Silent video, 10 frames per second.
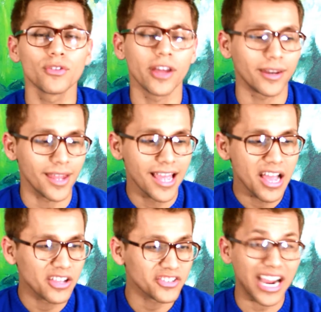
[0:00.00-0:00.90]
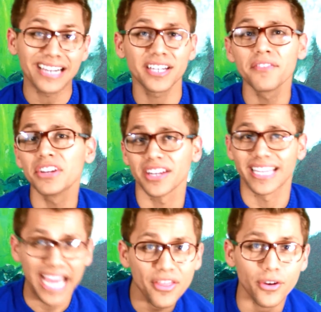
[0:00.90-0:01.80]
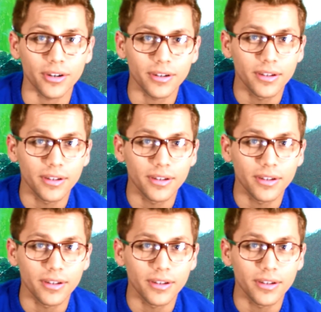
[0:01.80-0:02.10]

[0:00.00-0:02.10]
than skydiving together.